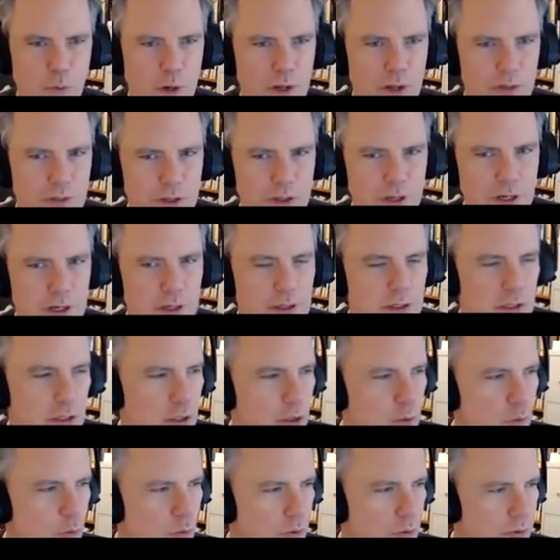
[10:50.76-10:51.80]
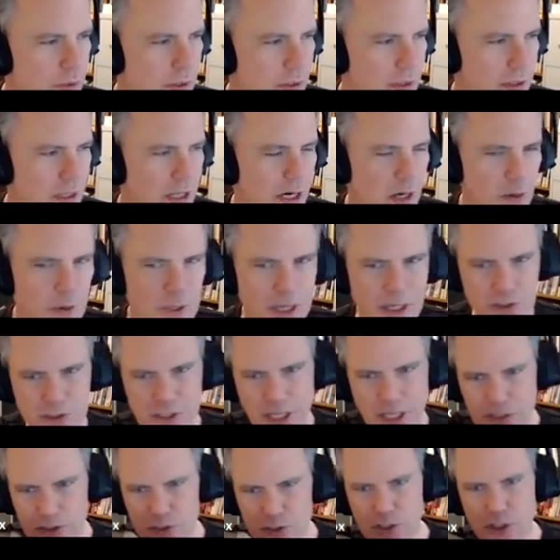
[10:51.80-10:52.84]
What the,
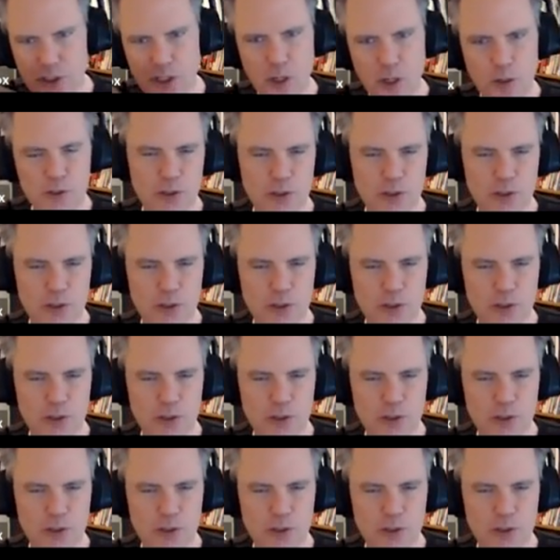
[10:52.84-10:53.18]
yeses and nos